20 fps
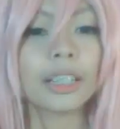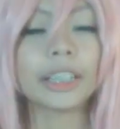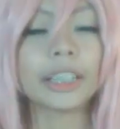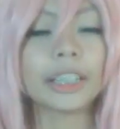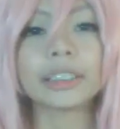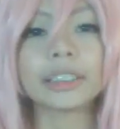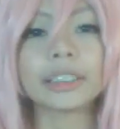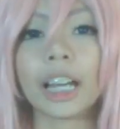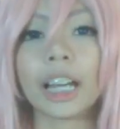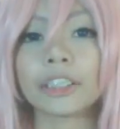
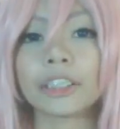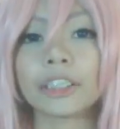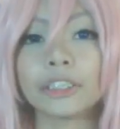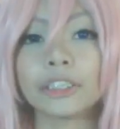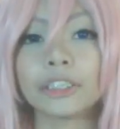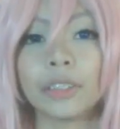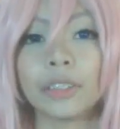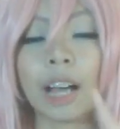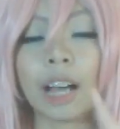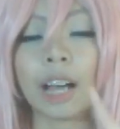It's either
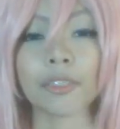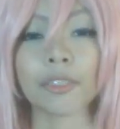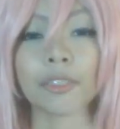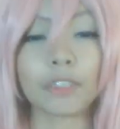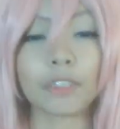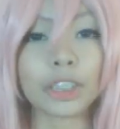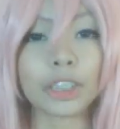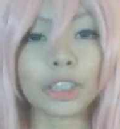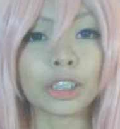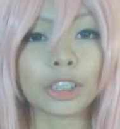you have
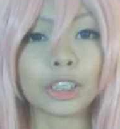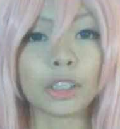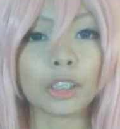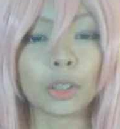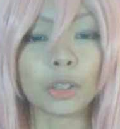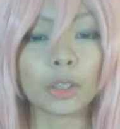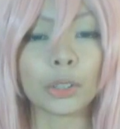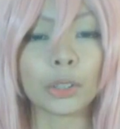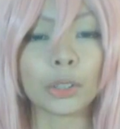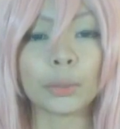work
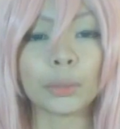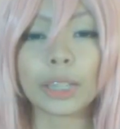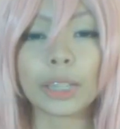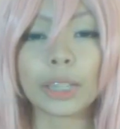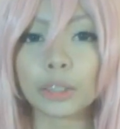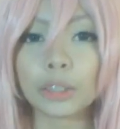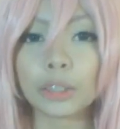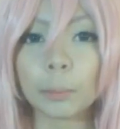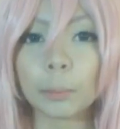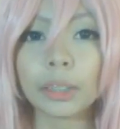or you get
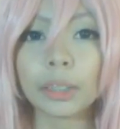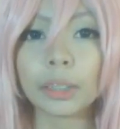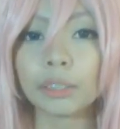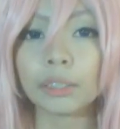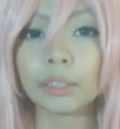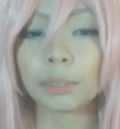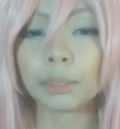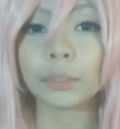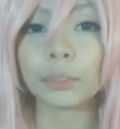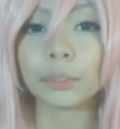your money
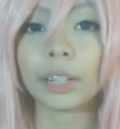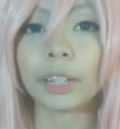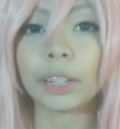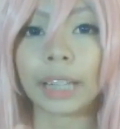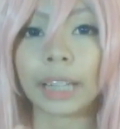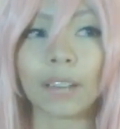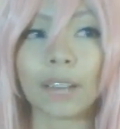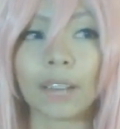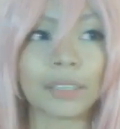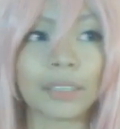from your
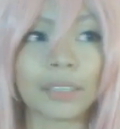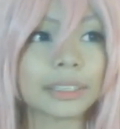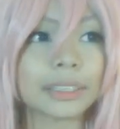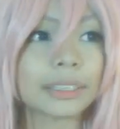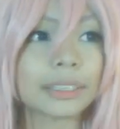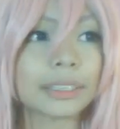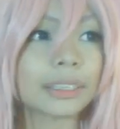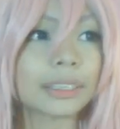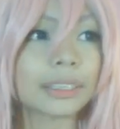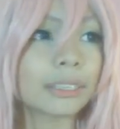
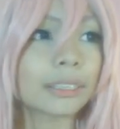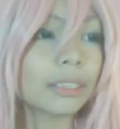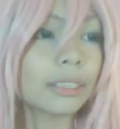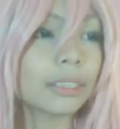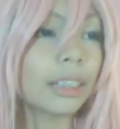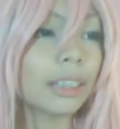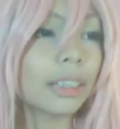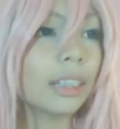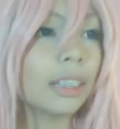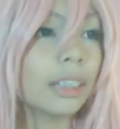allowance.
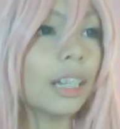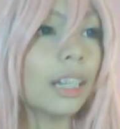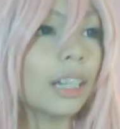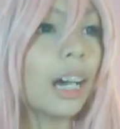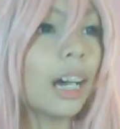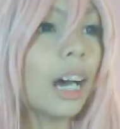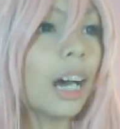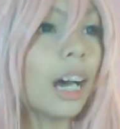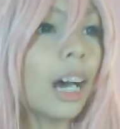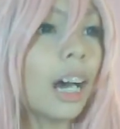
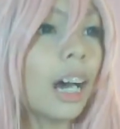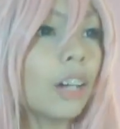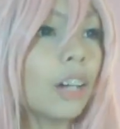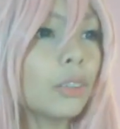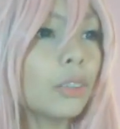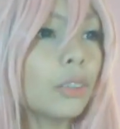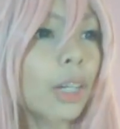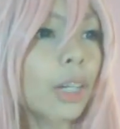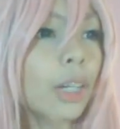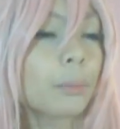How do
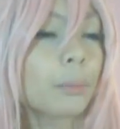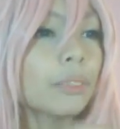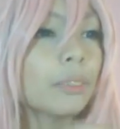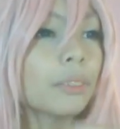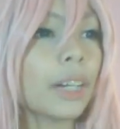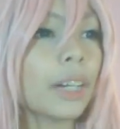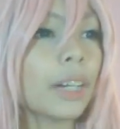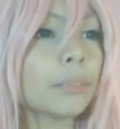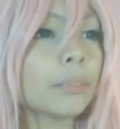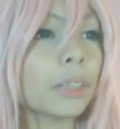I
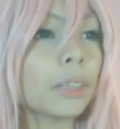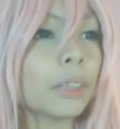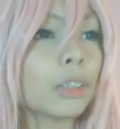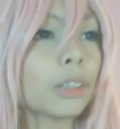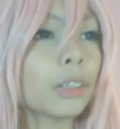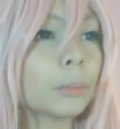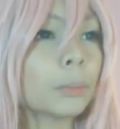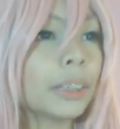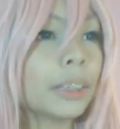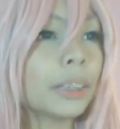provide my
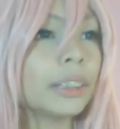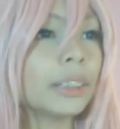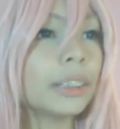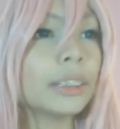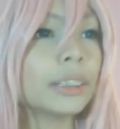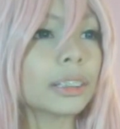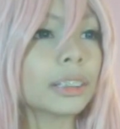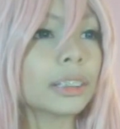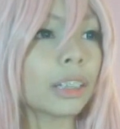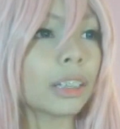cosplay
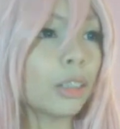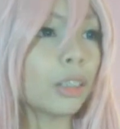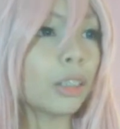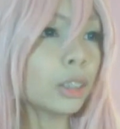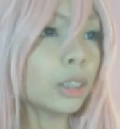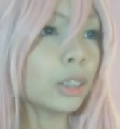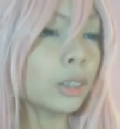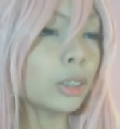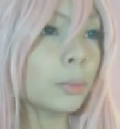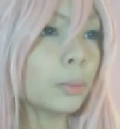needs like
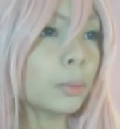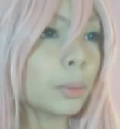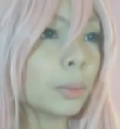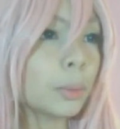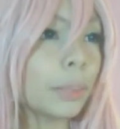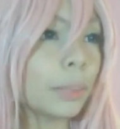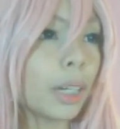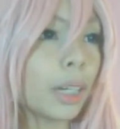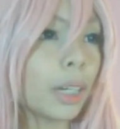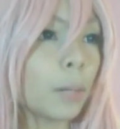costumes,
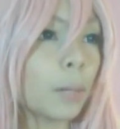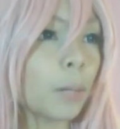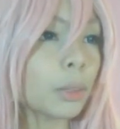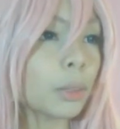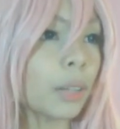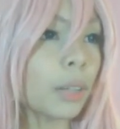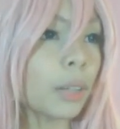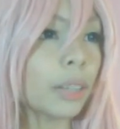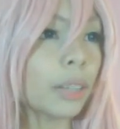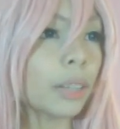makeups,
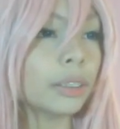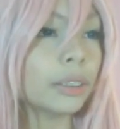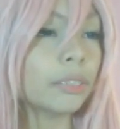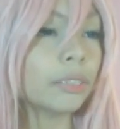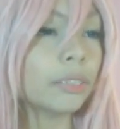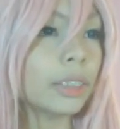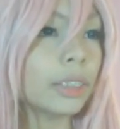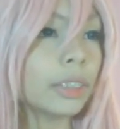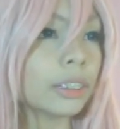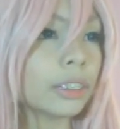or other
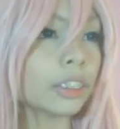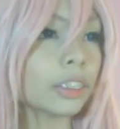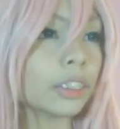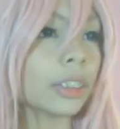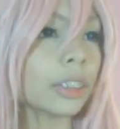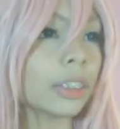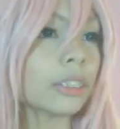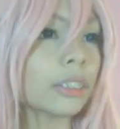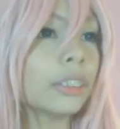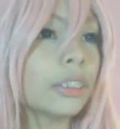fees such
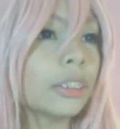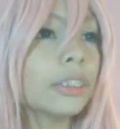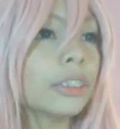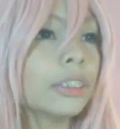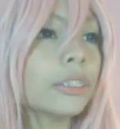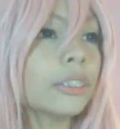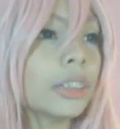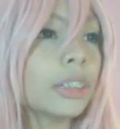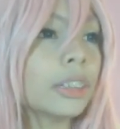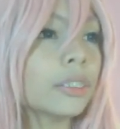as
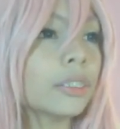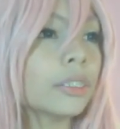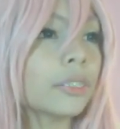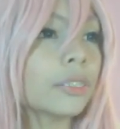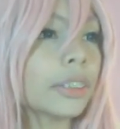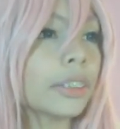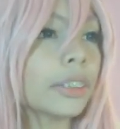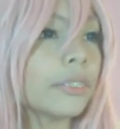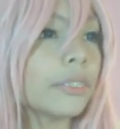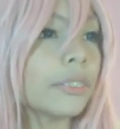registration for
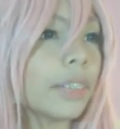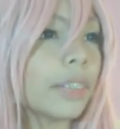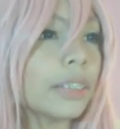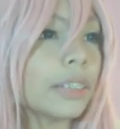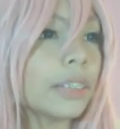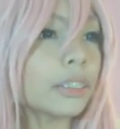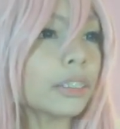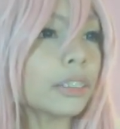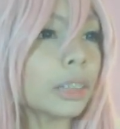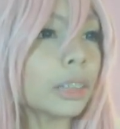
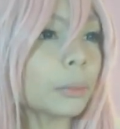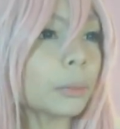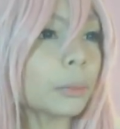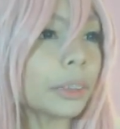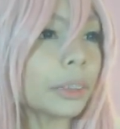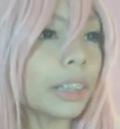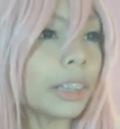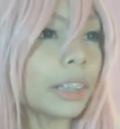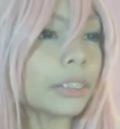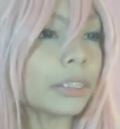events,
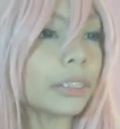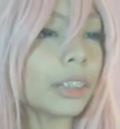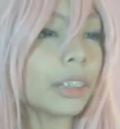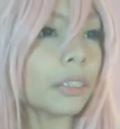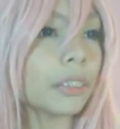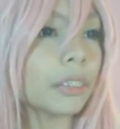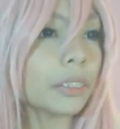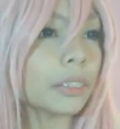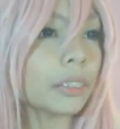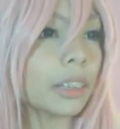transportation, and
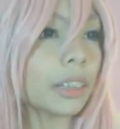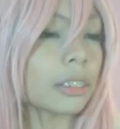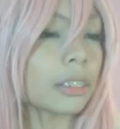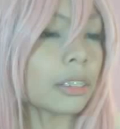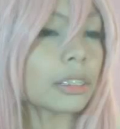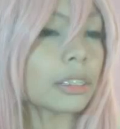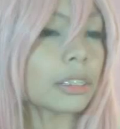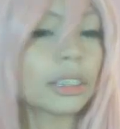hotels?